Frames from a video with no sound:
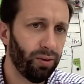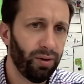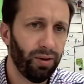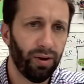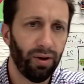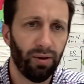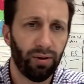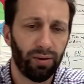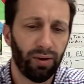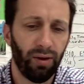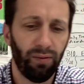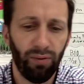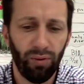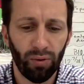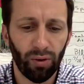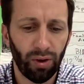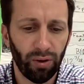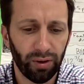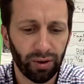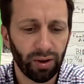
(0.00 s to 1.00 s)
and they'll give
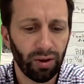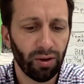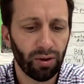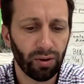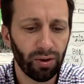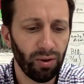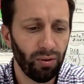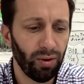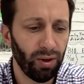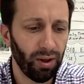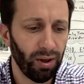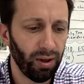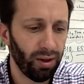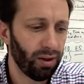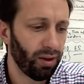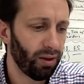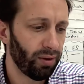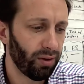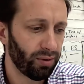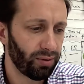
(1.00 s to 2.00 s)
you all the gear you need,
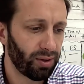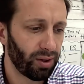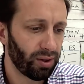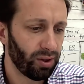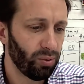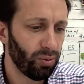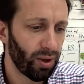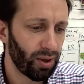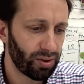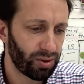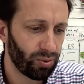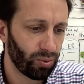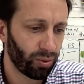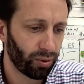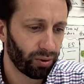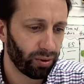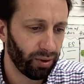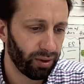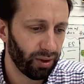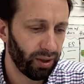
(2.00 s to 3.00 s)
and they'll take you out
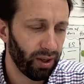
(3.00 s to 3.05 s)
snorkeling.